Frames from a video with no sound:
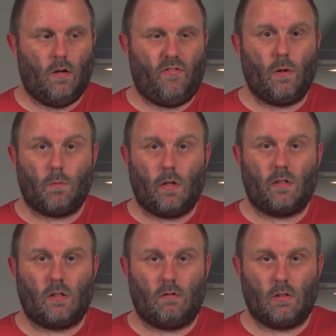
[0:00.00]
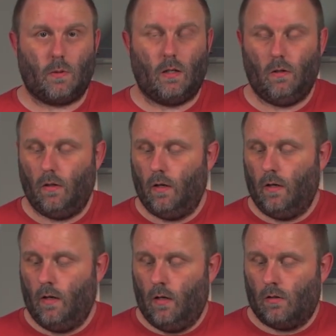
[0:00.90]
field monitor as well.
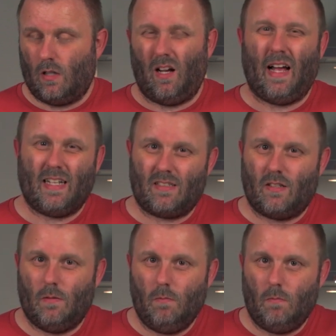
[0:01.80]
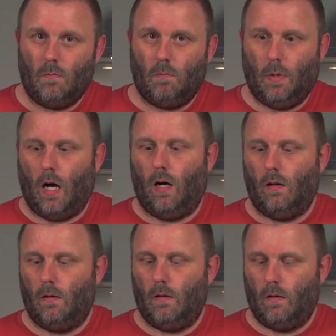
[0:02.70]
So I had them, but